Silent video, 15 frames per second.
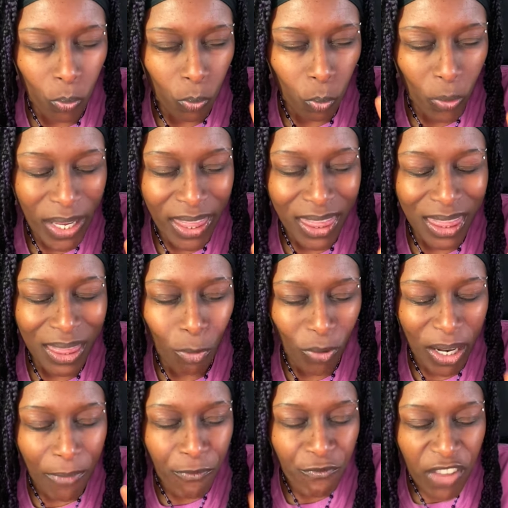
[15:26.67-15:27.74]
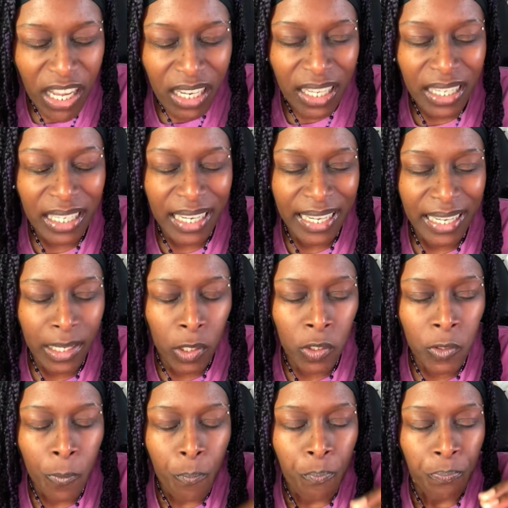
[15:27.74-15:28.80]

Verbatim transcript: with what I'm feeling is.